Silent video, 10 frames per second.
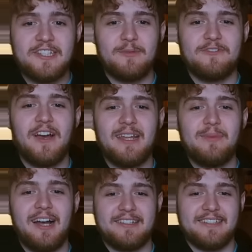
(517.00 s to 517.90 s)
loss and we're fighting
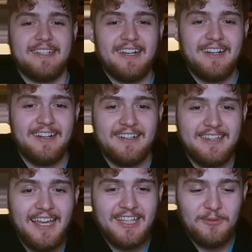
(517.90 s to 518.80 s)
bots.
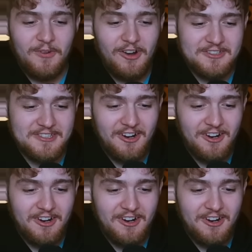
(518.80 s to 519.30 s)
Thank you, Brawl